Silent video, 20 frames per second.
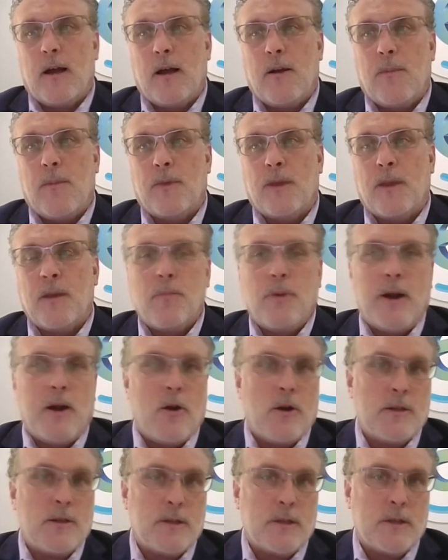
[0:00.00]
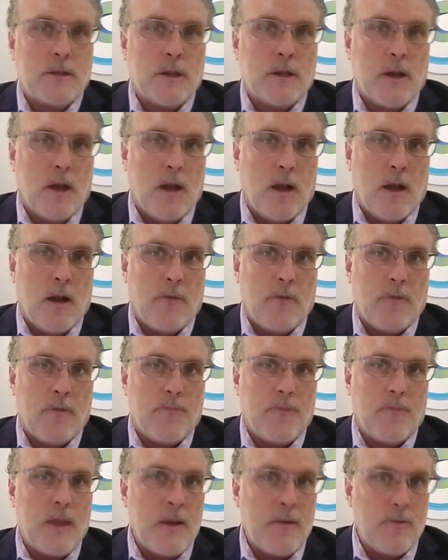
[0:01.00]
comparisons
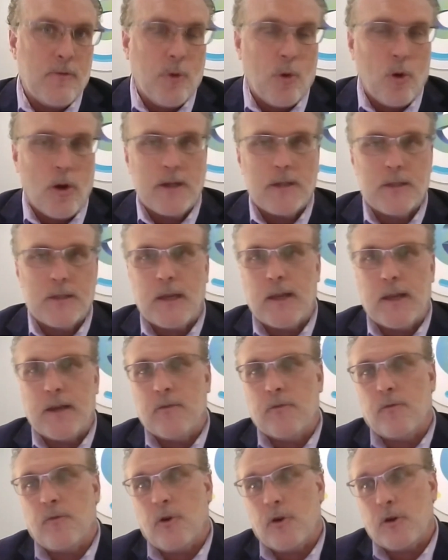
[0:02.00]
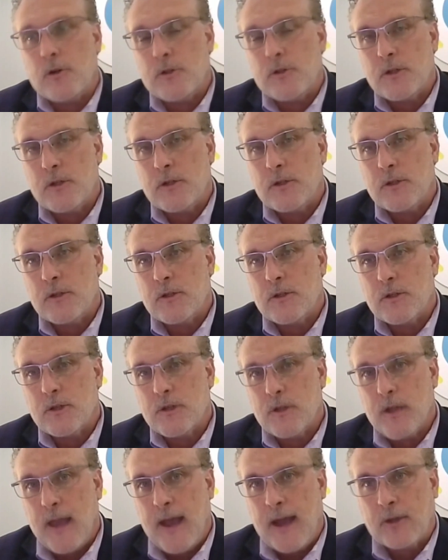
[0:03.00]
of invoicing
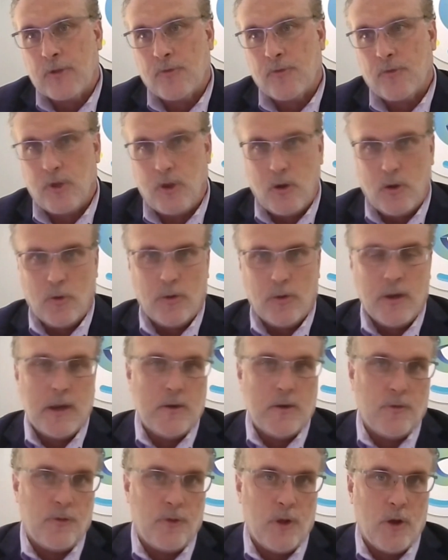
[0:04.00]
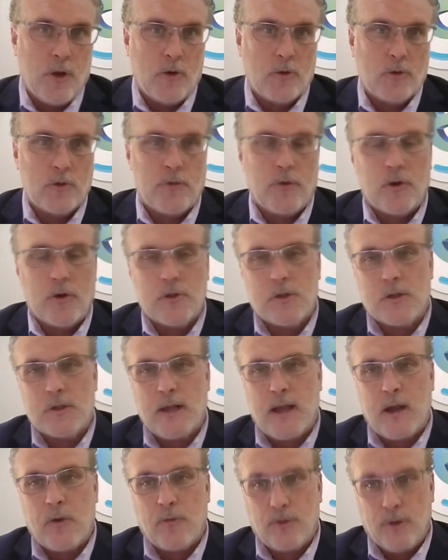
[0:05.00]
versus cash flow, inflows
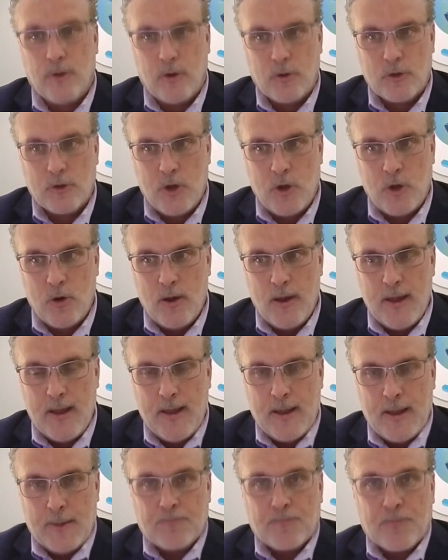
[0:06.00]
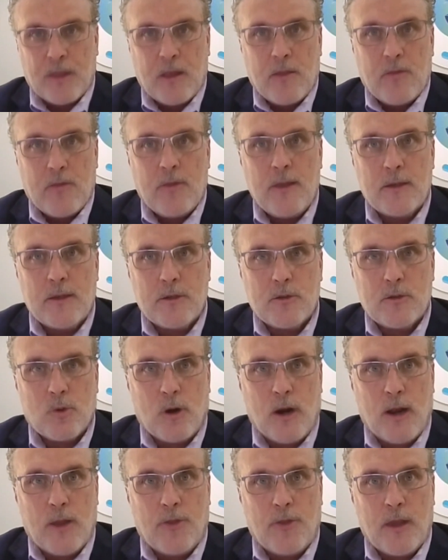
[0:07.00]
versus outflows? So this is
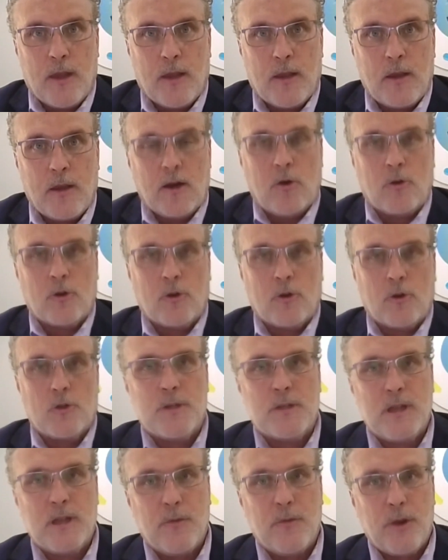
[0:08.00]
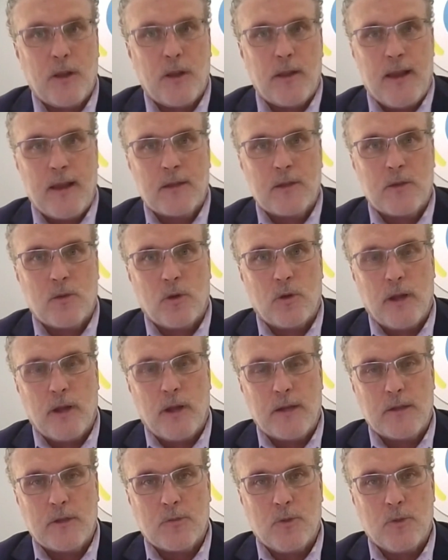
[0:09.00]
where I think, specifically as it
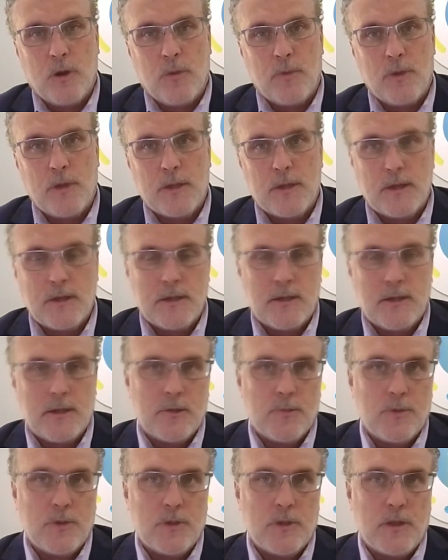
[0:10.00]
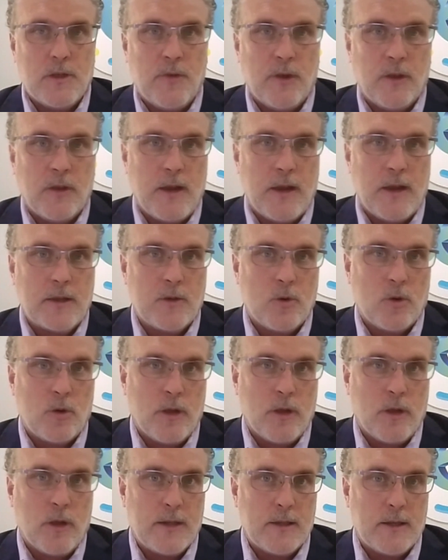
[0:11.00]
relates to small business and specifically as it
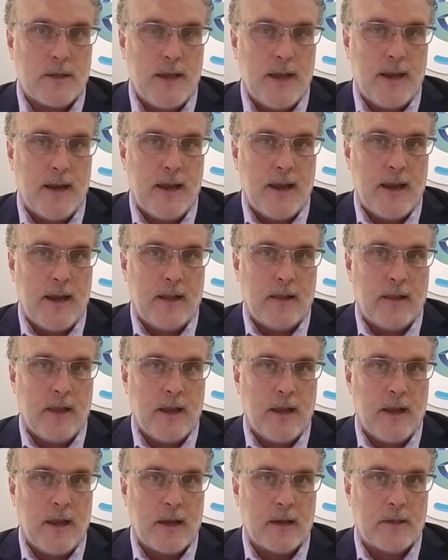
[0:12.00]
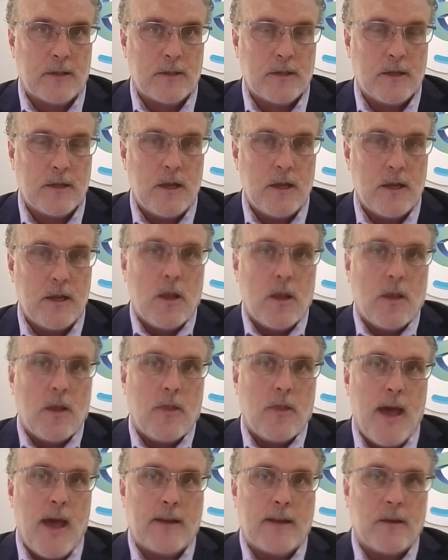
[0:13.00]
relates to data analytics,
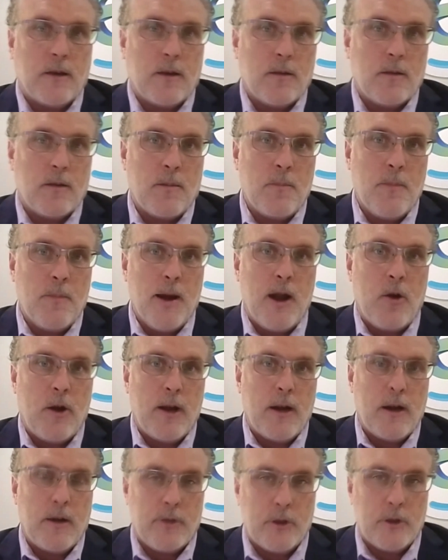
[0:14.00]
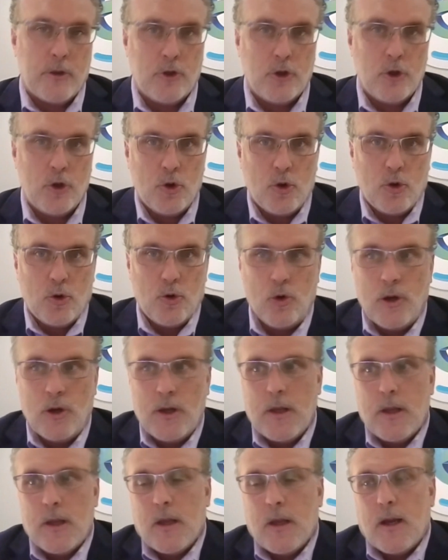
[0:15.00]
that the marrying of the
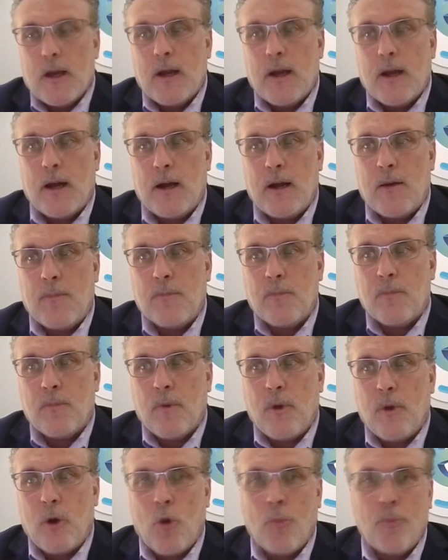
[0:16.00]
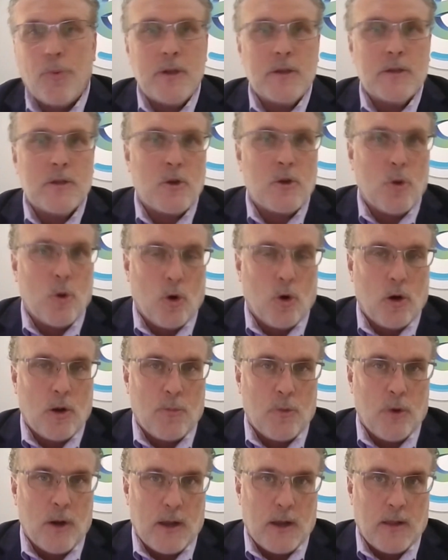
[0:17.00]
two opens the
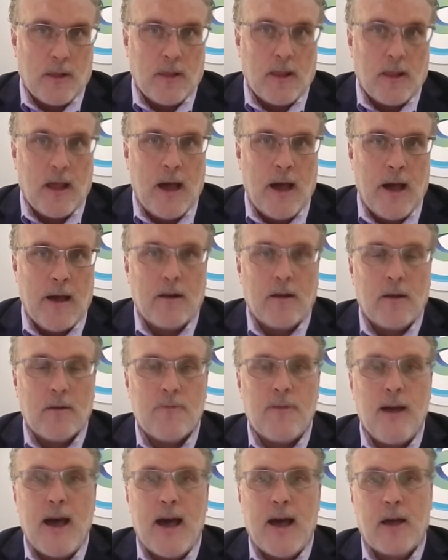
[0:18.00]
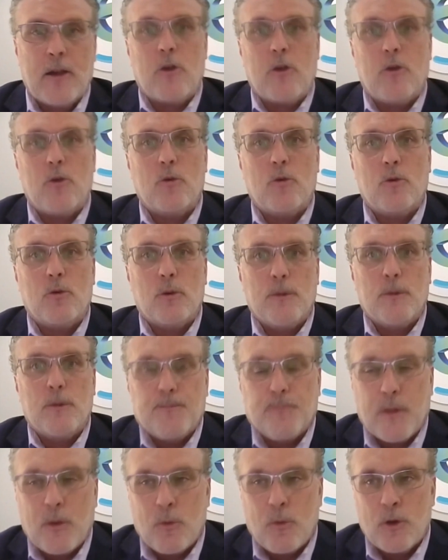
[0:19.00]
door to bring a lot of value,
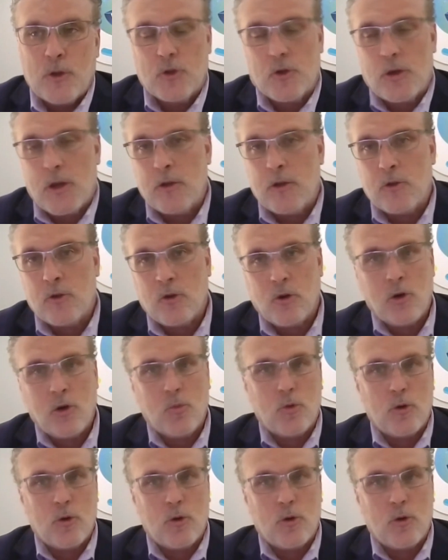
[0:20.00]
which in